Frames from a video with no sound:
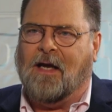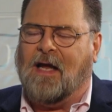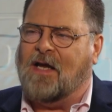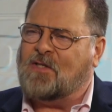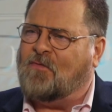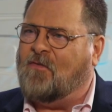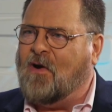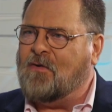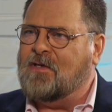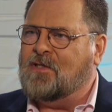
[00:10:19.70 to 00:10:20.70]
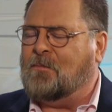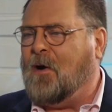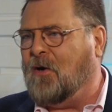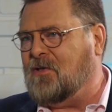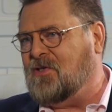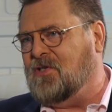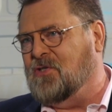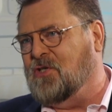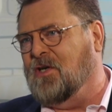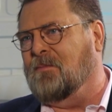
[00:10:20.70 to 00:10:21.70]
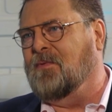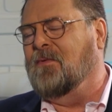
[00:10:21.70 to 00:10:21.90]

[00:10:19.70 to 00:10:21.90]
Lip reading: As far as partisanship